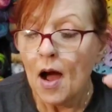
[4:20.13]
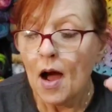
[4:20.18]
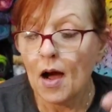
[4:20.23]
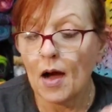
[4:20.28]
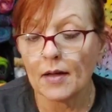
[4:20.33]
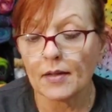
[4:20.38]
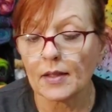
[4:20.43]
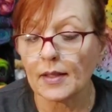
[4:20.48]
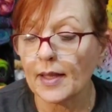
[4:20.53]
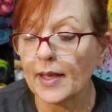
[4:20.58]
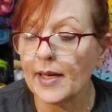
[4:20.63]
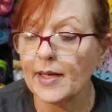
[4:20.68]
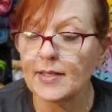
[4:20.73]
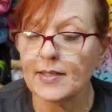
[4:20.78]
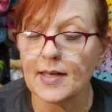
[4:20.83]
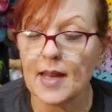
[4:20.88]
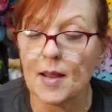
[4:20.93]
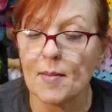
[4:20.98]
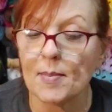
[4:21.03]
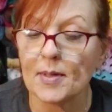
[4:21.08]
Uh, the
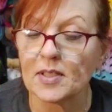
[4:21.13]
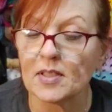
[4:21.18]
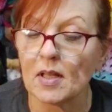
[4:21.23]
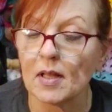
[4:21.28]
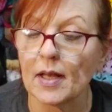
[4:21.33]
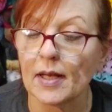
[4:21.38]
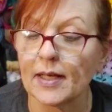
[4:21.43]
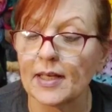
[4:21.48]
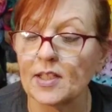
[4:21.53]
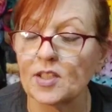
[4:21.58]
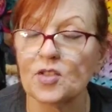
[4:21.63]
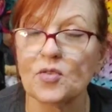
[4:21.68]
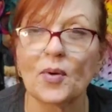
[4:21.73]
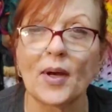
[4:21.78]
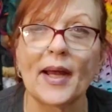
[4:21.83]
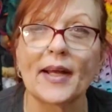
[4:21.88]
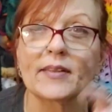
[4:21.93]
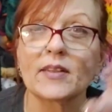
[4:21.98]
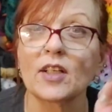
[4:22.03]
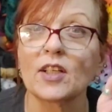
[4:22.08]
lady's name is Lucky
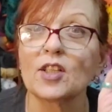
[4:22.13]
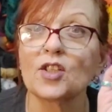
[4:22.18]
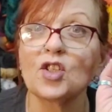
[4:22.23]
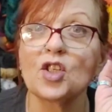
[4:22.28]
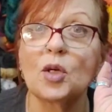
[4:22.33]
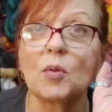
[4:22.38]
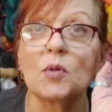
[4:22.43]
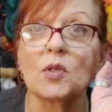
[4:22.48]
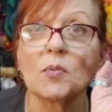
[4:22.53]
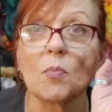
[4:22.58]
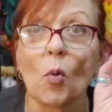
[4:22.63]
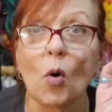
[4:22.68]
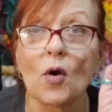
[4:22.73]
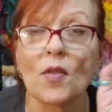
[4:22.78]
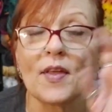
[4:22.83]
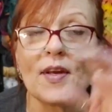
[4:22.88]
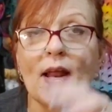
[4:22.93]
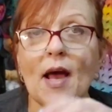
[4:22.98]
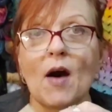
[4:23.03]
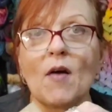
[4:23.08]
Stradley. She was more
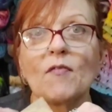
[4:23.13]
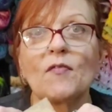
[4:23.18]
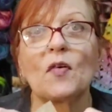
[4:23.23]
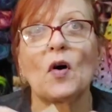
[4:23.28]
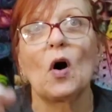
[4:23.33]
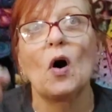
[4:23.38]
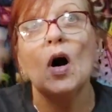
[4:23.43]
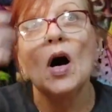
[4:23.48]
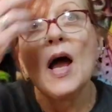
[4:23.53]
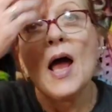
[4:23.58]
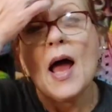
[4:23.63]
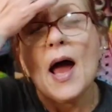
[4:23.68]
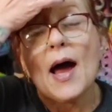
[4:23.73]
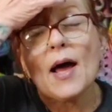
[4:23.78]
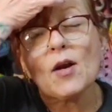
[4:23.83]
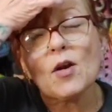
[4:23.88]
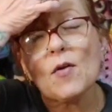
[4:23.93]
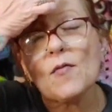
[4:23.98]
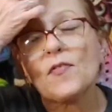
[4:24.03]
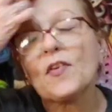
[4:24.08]
than helpful.
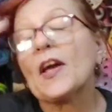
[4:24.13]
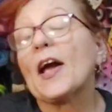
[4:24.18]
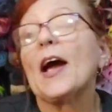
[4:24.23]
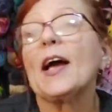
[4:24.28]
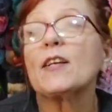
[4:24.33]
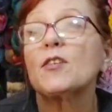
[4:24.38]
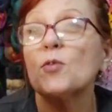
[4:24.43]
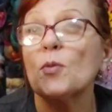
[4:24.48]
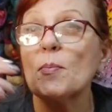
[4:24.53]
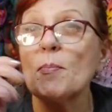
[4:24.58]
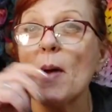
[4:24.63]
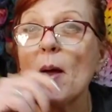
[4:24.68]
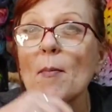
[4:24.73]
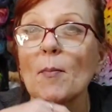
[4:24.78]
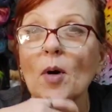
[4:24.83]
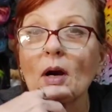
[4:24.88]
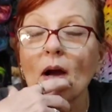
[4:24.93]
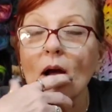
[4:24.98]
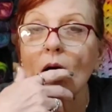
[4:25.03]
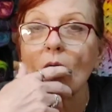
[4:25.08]
I don't know if you guys
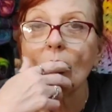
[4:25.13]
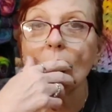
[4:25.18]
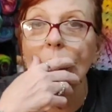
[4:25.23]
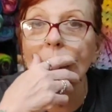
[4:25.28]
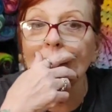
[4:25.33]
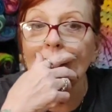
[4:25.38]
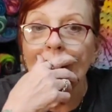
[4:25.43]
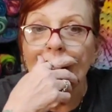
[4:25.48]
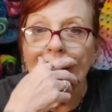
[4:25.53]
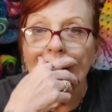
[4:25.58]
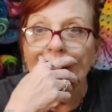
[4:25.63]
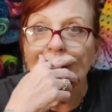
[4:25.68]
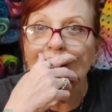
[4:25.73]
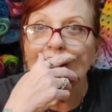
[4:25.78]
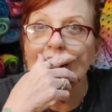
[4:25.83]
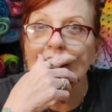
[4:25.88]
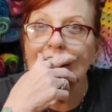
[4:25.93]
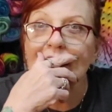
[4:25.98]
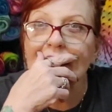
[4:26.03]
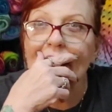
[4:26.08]
remember, um,
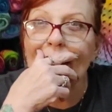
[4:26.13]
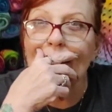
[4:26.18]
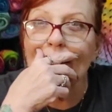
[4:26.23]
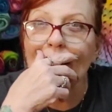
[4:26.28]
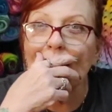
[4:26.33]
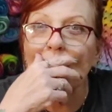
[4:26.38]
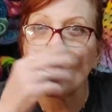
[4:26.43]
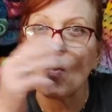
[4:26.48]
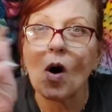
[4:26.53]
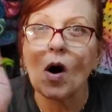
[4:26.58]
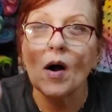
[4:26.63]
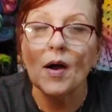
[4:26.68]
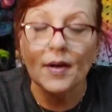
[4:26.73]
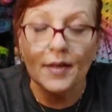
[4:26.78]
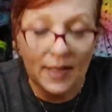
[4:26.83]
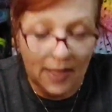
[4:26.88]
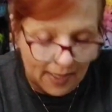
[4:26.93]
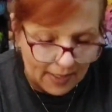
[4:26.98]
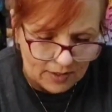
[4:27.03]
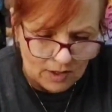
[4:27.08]
she sent me
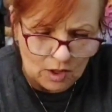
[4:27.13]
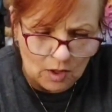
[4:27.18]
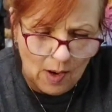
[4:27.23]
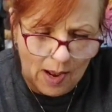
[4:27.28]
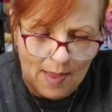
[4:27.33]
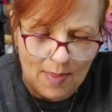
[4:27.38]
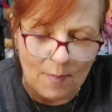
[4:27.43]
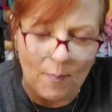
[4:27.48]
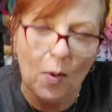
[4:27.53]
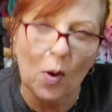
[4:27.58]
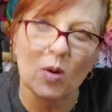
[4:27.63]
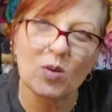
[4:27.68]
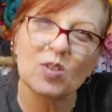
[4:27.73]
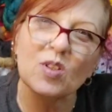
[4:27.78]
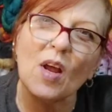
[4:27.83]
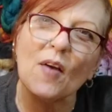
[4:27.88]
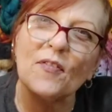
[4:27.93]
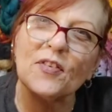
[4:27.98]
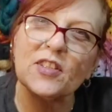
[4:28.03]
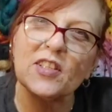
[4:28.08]
one, and you know how the
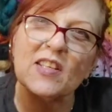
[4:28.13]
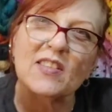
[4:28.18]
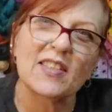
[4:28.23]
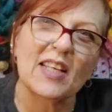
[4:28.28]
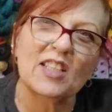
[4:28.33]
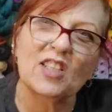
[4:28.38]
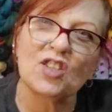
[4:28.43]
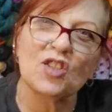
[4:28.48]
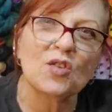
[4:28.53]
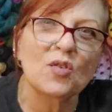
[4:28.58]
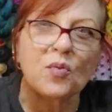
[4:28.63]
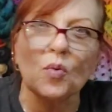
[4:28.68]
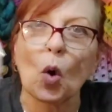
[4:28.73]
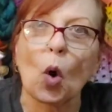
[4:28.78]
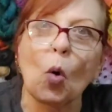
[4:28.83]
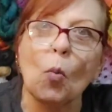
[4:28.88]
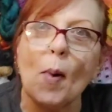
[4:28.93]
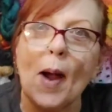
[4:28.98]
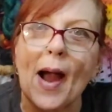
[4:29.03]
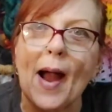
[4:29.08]
post office is, they just
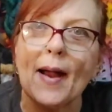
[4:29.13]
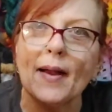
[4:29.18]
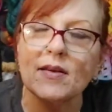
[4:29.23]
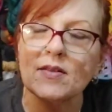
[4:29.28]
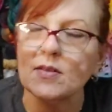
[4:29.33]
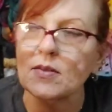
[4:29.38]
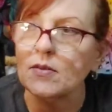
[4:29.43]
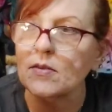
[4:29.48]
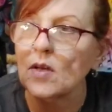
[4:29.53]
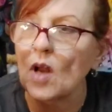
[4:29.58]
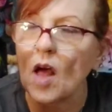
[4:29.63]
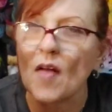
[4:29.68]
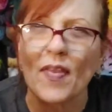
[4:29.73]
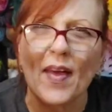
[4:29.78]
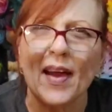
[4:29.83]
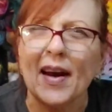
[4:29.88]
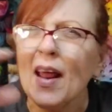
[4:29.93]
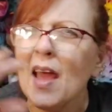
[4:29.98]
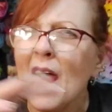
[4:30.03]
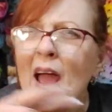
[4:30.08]
throw boxes and all
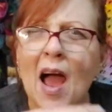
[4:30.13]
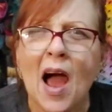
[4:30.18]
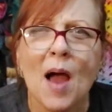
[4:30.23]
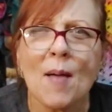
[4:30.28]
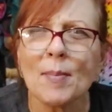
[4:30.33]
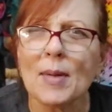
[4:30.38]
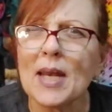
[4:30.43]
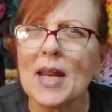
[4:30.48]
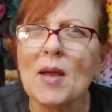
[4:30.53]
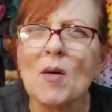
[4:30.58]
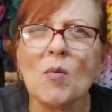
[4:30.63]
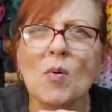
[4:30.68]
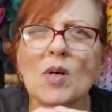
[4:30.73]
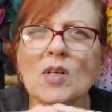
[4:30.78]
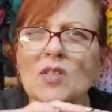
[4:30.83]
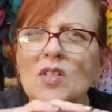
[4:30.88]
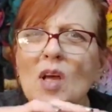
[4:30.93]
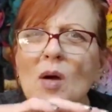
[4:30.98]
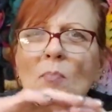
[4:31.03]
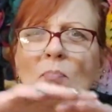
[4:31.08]
that. I mean, it
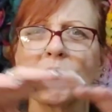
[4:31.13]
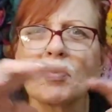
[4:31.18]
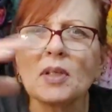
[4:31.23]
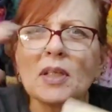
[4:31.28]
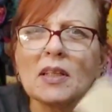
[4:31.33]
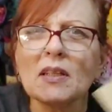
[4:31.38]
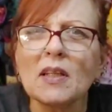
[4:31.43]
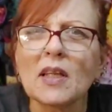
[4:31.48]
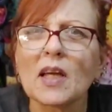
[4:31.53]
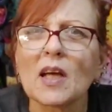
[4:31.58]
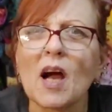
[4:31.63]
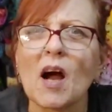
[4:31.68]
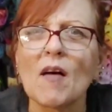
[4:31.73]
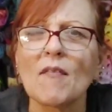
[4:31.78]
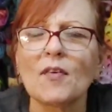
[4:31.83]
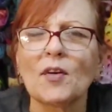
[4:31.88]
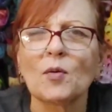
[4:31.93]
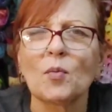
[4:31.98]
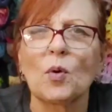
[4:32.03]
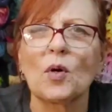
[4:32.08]
was completely
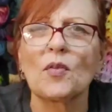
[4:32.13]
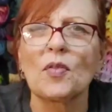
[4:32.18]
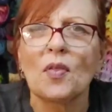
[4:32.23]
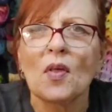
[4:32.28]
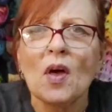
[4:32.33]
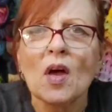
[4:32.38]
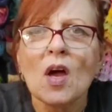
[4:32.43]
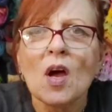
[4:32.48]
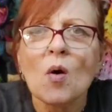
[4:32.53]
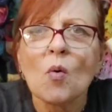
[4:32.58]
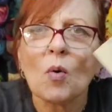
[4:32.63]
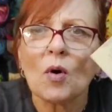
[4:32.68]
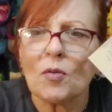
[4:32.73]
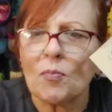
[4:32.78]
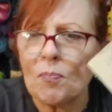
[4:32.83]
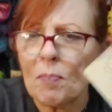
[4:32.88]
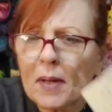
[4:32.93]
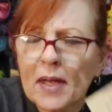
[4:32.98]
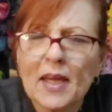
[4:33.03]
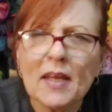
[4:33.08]
covered with,
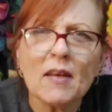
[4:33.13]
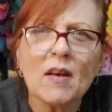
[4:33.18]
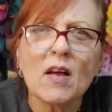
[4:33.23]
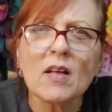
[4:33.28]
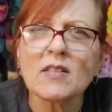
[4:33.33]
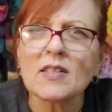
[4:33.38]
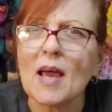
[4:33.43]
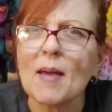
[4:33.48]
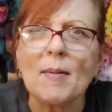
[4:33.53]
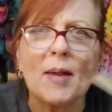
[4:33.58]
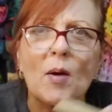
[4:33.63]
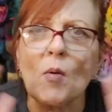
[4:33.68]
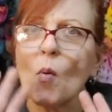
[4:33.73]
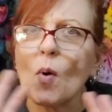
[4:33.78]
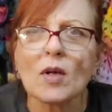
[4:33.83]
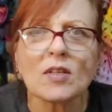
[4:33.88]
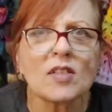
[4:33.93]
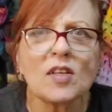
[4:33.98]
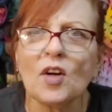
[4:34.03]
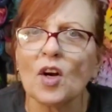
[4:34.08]
with peanuts. I mean, it
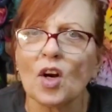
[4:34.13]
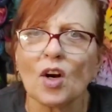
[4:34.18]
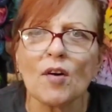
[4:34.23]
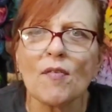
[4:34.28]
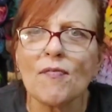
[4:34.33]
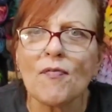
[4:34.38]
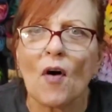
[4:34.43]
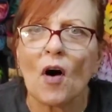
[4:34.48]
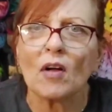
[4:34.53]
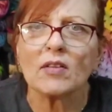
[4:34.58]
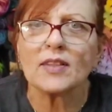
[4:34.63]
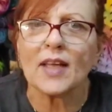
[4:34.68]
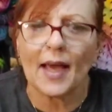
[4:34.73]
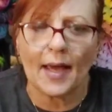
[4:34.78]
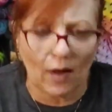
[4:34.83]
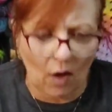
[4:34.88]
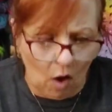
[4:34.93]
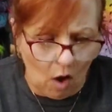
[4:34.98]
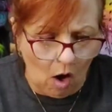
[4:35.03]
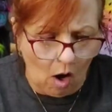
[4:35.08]
wasn't her fault
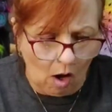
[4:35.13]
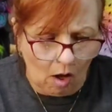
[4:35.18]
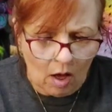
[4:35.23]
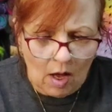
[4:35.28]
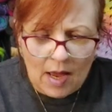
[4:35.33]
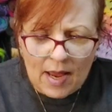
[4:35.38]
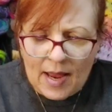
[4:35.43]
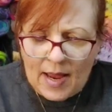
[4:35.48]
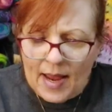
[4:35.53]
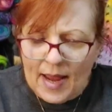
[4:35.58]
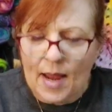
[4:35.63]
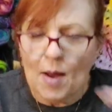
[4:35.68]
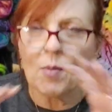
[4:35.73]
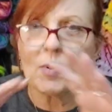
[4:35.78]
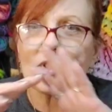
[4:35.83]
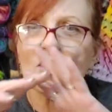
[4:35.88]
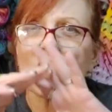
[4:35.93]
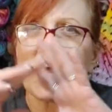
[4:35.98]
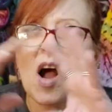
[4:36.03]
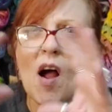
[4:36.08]
at all. It
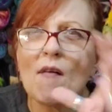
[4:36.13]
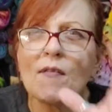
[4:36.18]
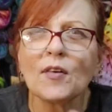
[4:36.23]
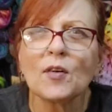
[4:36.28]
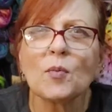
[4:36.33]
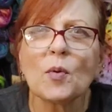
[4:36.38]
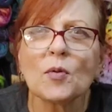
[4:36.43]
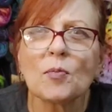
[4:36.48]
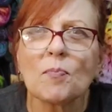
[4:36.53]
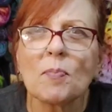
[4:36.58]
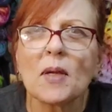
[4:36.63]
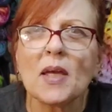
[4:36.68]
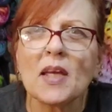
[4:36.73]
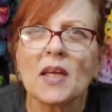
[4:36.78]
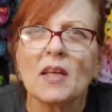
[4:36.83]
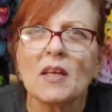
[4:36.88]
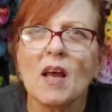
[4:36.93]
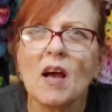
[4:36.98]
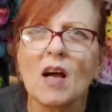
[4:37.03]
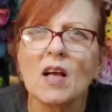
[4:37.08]
was covered with
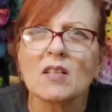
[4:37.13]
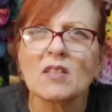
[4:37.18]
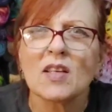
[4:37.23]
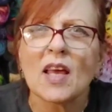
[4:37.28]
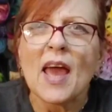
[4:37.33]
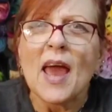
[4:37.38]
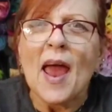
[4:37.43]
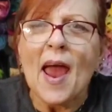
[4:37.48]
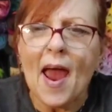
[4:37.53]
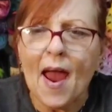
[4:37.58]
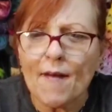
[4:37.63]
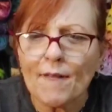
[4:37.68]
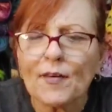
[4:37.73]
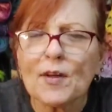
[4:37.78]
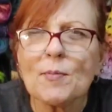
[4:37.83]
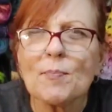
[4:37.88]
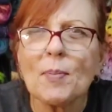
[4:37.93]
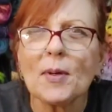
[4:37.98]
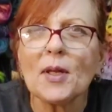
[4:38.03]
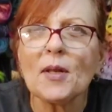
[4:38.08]
peanuts.
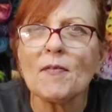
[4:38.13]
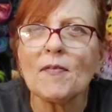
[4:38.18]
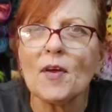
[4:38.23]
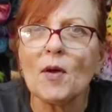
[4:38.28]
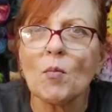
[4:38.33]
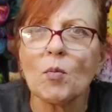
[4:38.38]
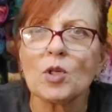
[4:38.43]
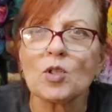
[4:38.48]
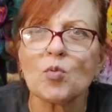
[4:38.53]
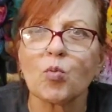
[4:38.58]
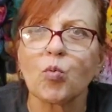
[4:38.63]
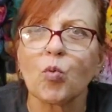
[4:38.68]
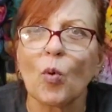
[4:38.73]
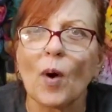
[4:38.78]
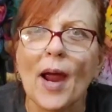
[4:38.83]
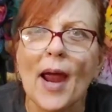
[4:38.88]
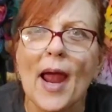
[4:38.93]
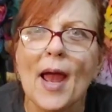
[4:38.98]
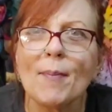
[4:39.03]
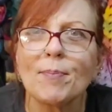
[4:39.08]
Every bit of it was
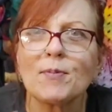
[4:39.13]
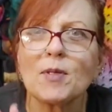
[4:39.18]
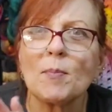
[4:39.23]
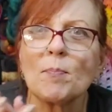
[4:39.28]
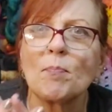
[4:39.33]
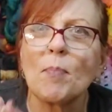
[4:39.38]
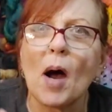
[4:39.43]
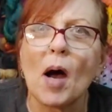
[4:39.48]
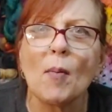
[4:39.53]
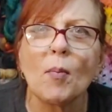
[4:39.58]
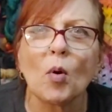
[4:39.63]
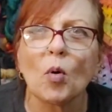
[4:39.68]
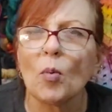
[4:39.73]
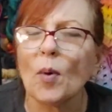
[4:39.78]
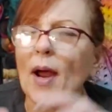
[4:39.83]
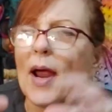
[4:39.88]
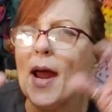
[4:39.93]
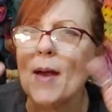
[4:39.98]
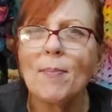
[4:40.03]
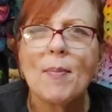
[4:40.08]
wrapped in bubble
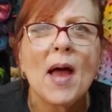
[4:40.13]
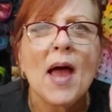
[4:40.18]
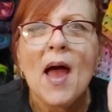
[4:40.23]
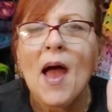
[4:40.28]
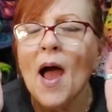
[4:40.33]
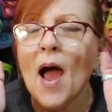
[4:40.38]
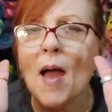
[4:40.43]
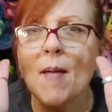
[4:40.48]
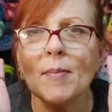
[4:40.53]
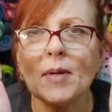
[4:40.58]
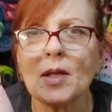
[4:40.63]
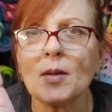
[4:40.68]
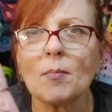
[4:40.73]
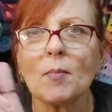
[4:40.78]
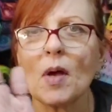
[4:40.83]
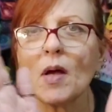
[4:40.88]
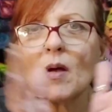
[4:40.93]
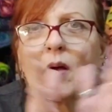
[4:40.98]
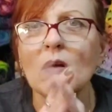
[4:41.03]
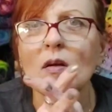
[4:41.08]
wrap. I mean,
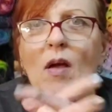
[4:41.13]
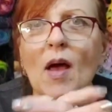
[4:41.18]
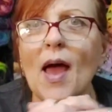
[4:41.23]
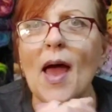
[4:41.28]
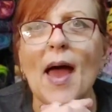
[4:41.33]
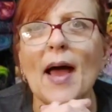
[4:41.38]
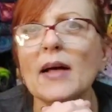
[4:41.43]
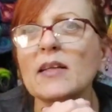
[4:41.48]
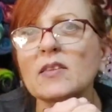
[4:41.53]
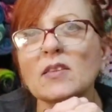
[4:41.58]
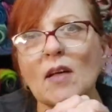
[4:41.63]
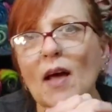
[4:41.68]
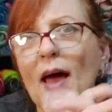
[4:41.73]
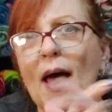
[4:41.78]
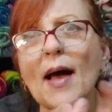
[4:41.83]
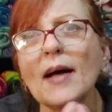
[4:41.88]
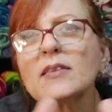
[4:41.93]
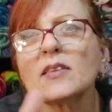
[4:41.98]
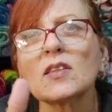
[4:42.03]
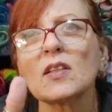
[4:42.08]
ex
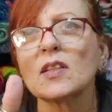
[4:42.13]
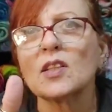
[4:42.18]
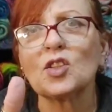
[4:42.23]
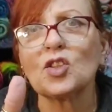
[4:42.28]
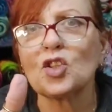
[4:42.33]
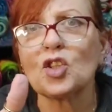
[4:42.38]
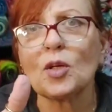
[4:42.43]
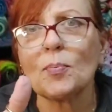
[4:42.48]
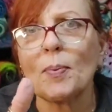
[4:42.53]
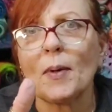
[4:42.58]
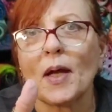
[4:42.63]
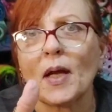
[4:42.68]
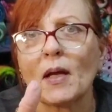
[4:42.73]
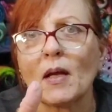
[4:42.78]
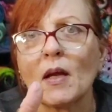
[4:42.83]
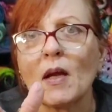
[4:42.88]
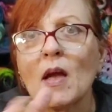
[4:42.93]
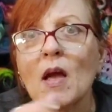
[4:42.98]
excellent shipping.